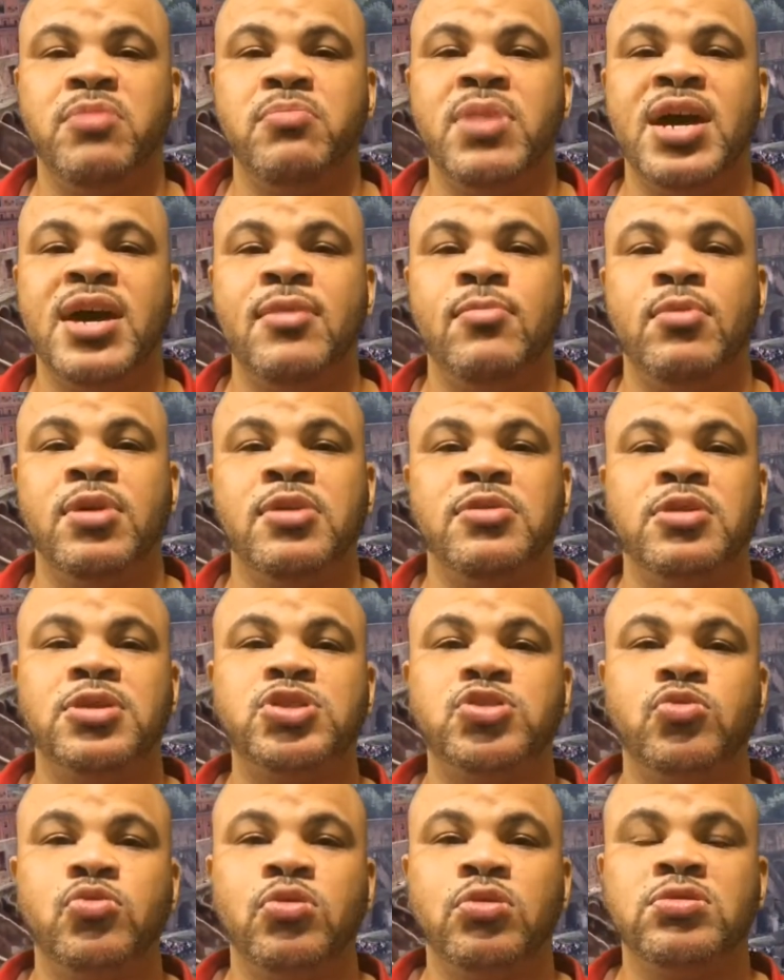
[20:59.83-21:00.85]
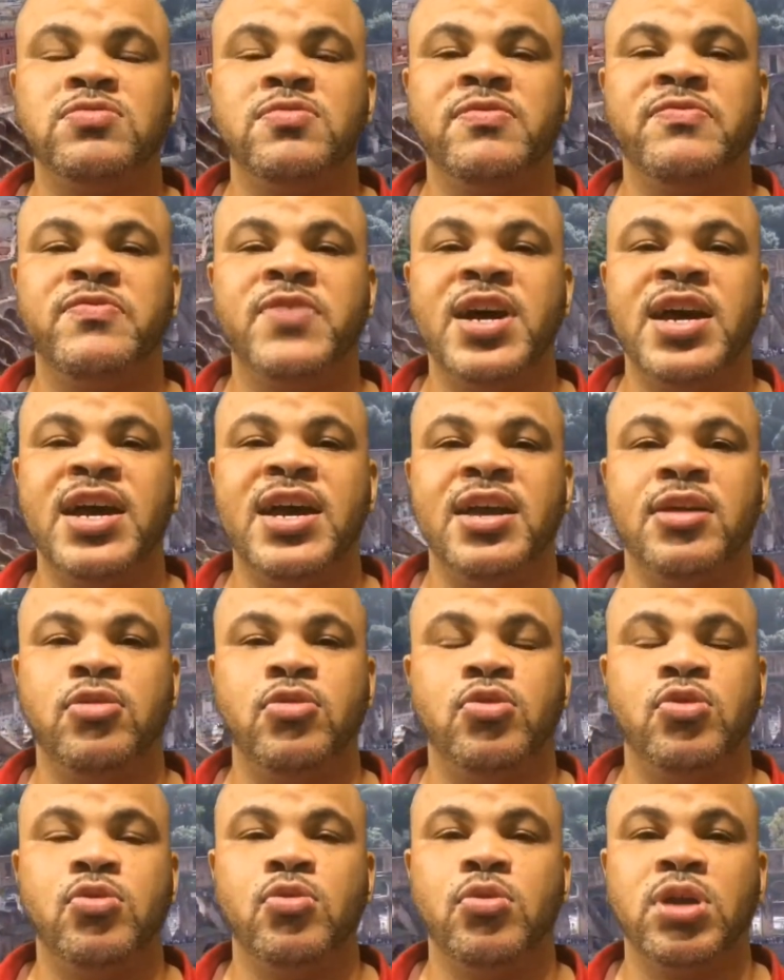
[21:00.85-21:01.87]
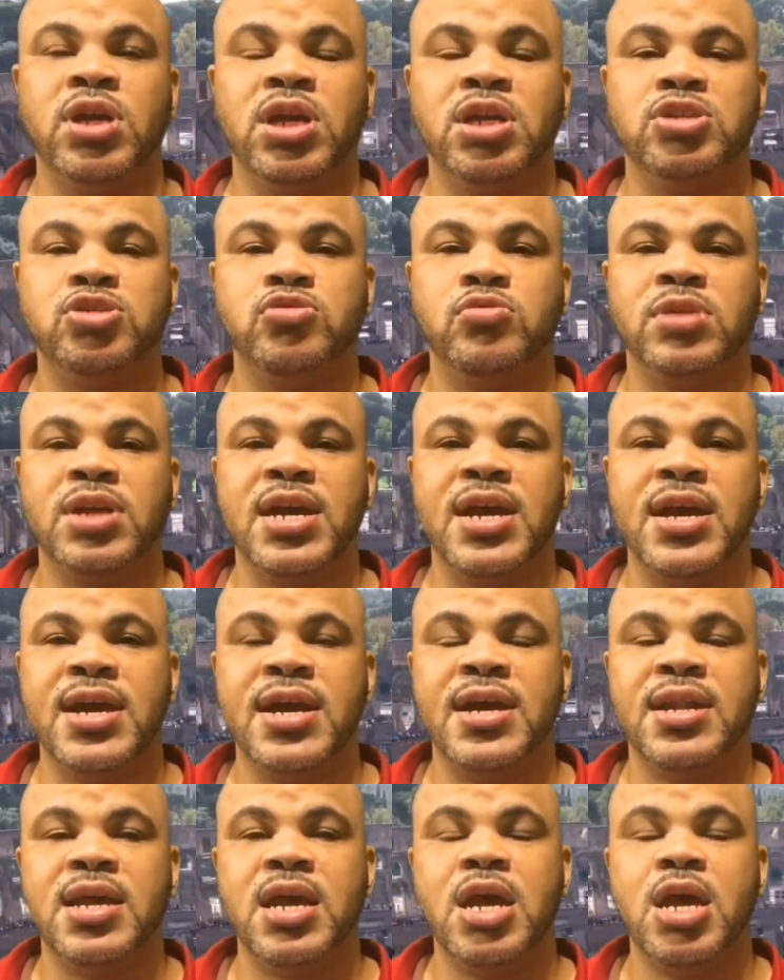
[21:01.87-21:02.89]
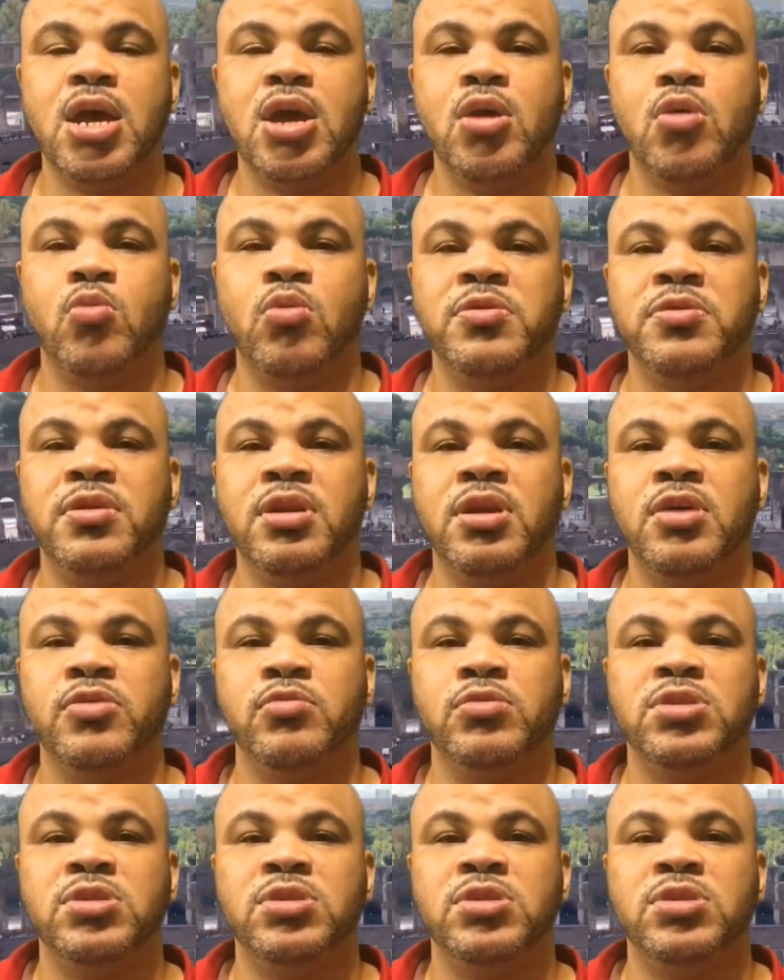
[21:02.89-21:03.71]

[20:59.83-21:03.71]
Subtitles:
buy one of the tours from Viator or get your guide. With another